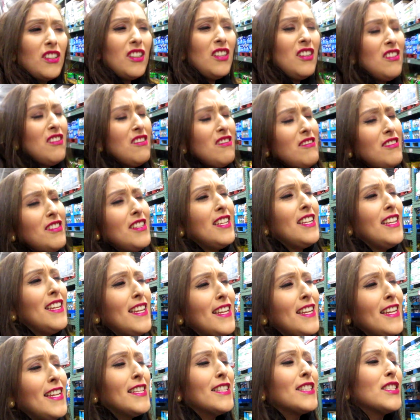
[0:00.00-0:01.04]
girl
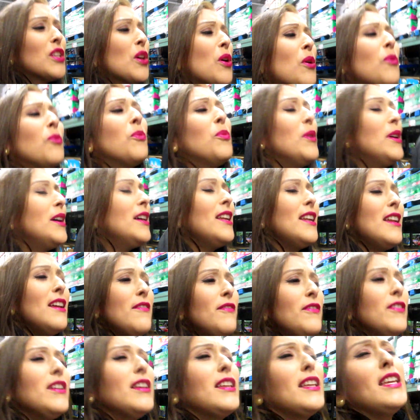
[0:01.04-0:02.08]
needs,
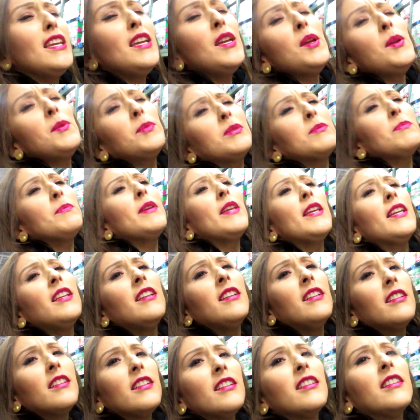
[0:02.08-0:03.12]
whatever keeps me
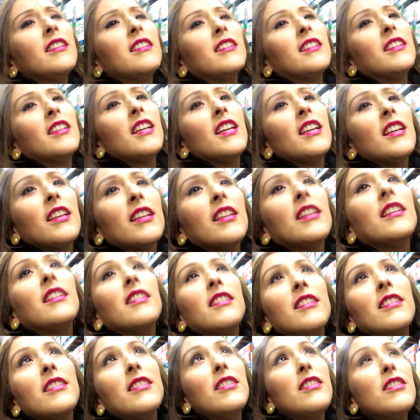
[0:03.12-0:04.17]

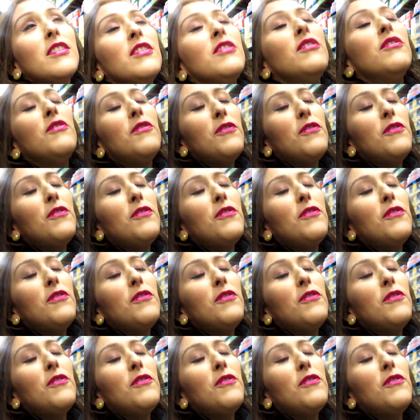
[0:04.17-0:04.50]
feel